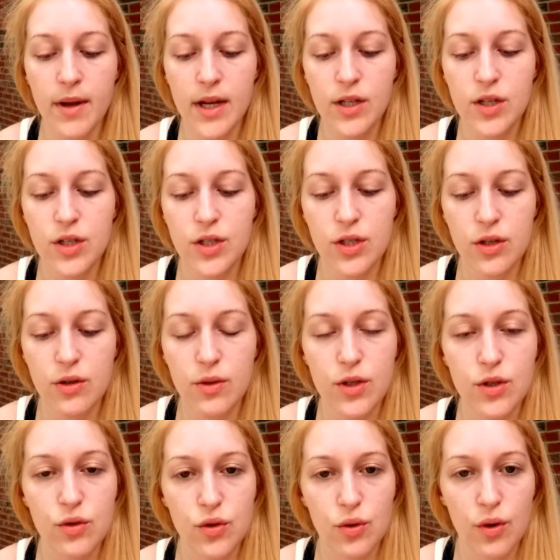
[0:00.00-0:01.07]
me to do a
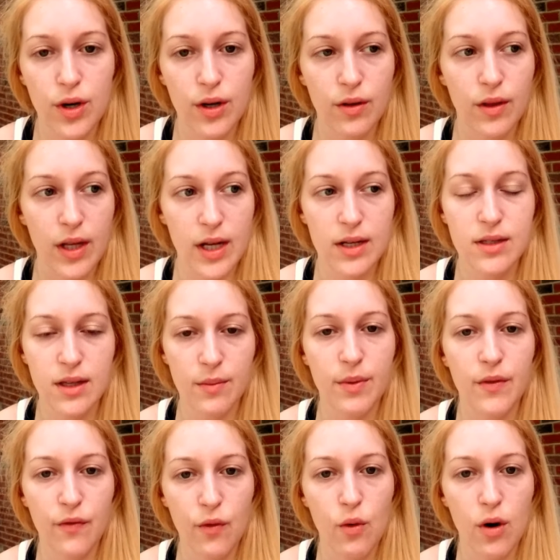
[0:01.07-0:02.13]
tutorial, like I said
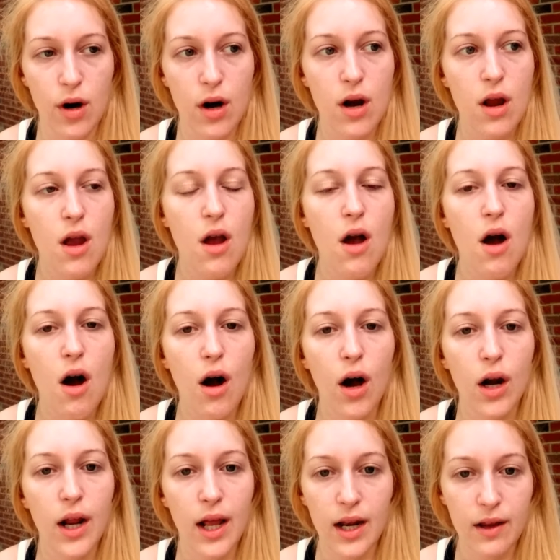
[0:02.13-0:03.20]
before,
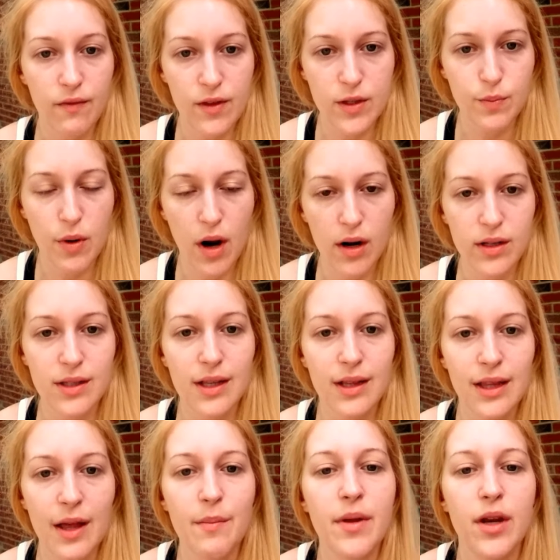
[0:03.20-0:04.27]
on any of these products,
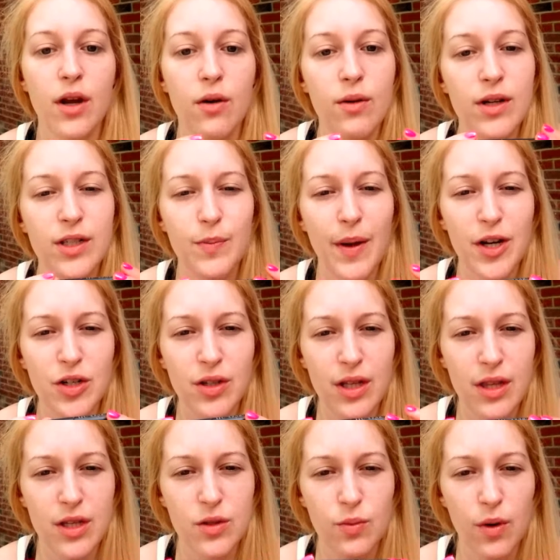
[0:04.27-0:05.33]
let me know,
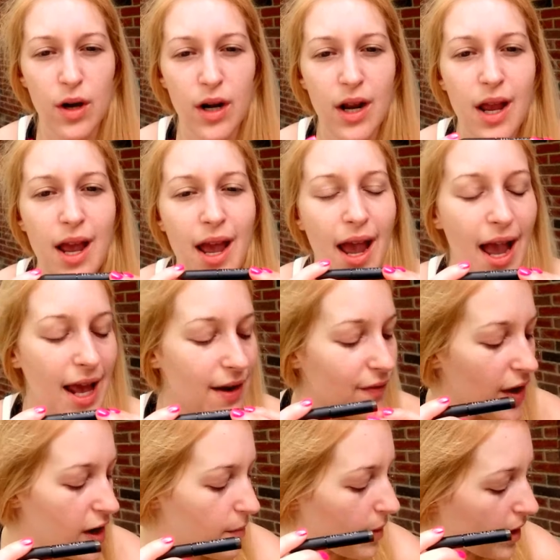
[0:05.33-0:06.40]
especially this one. And
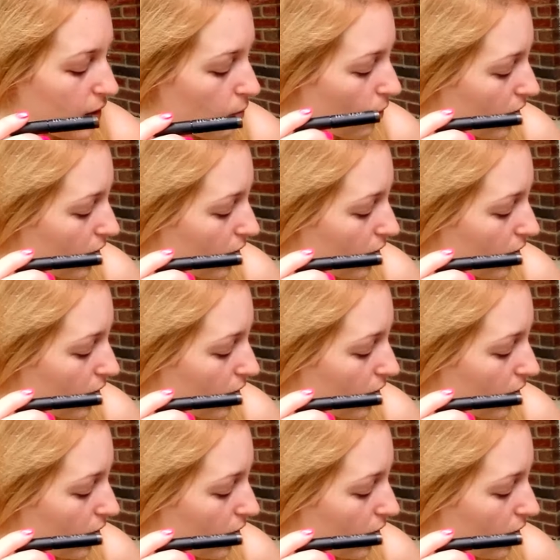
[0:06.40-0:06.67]
if anybody